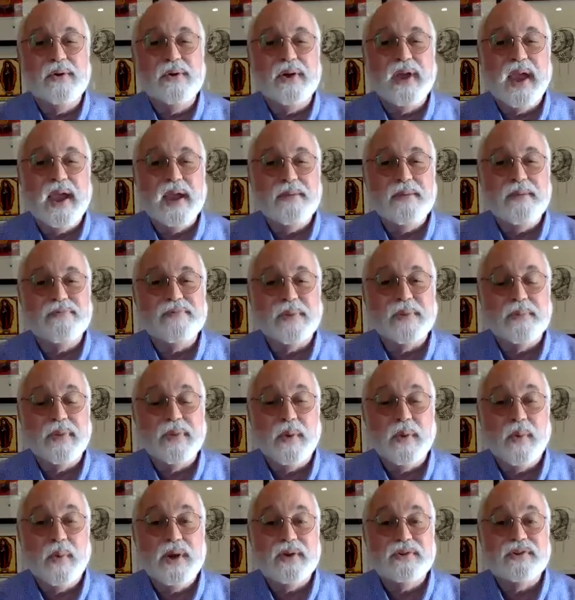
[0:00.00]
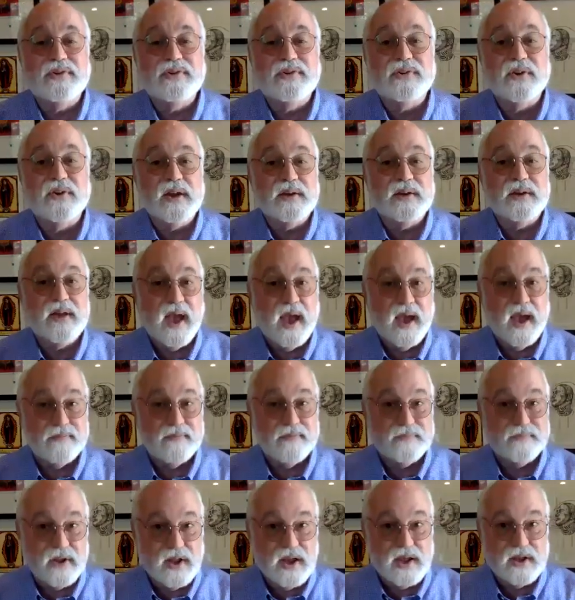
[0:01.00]
came from the West Side to
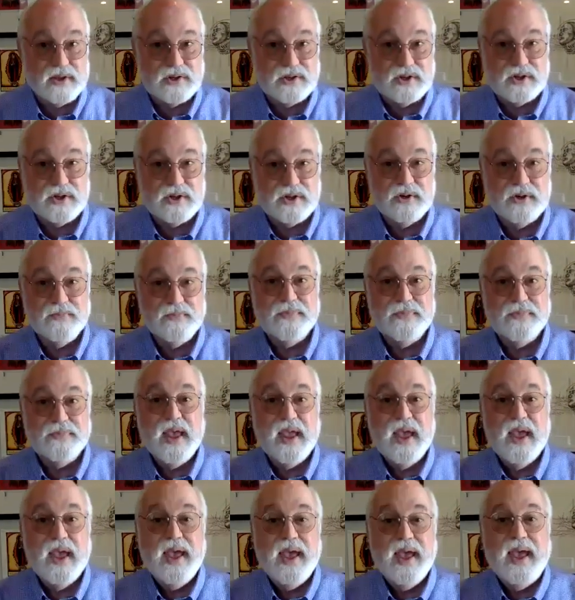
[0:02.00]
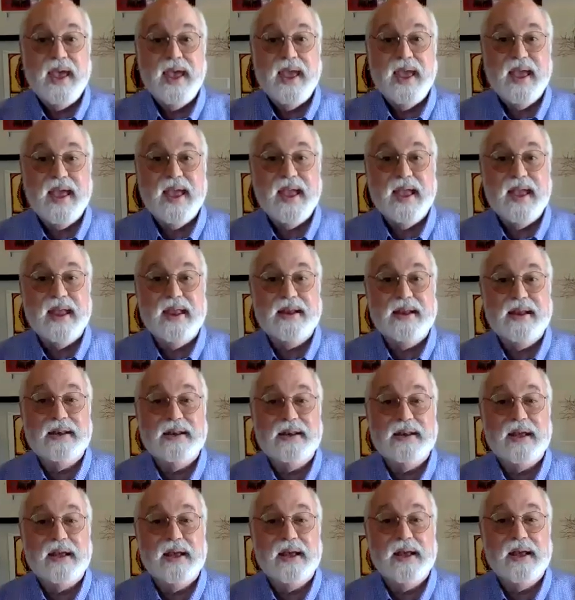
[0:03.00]
have lunch. And
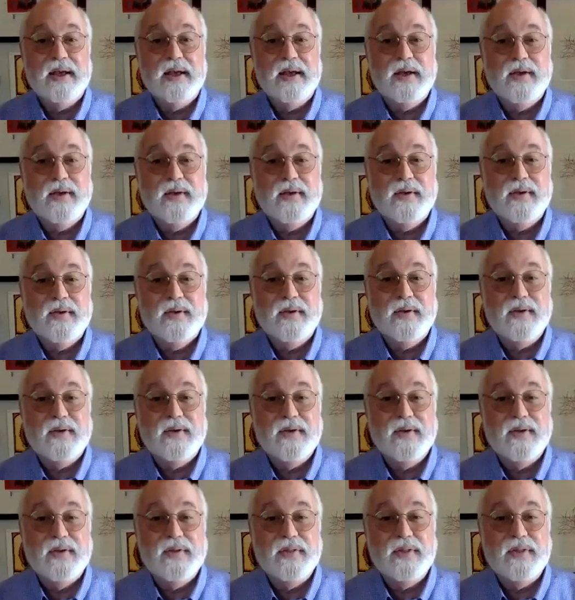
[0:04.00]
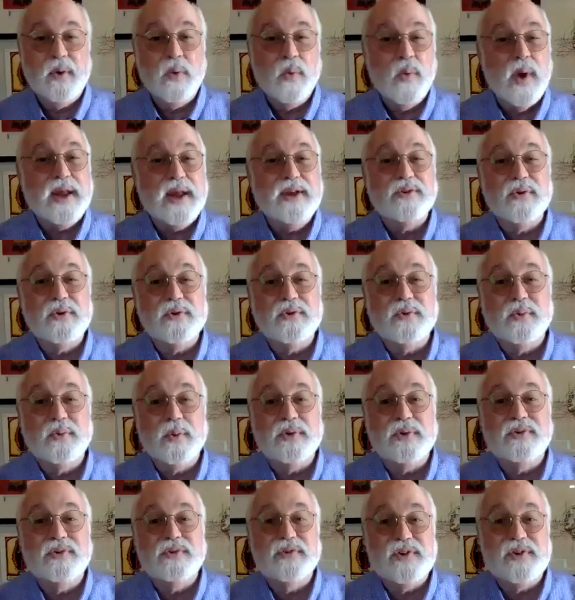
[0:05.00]
their waitress
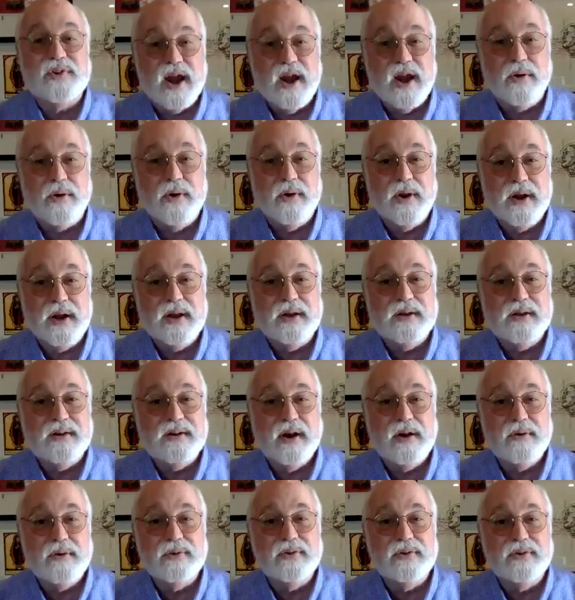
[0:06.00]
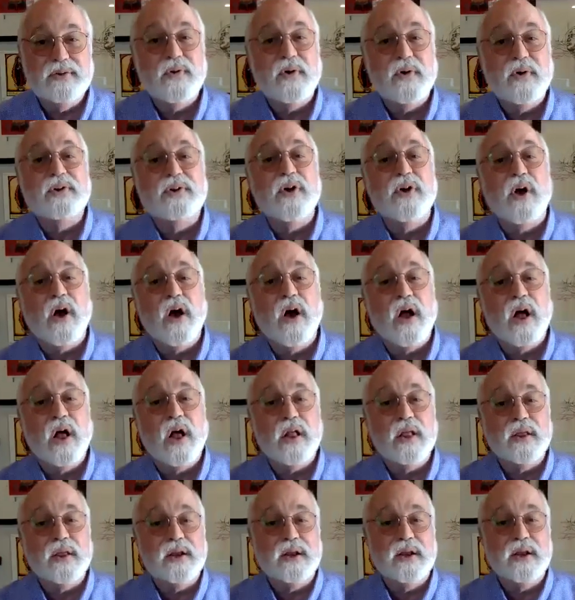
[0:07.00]
was Taryn, and Taryn's very
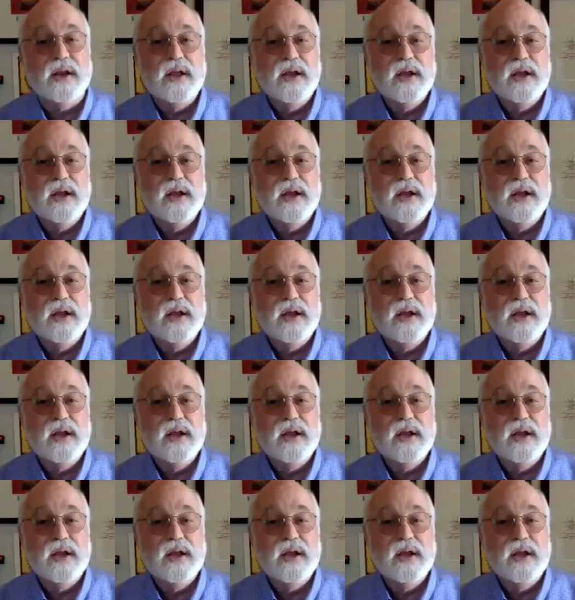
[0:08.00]
tall, and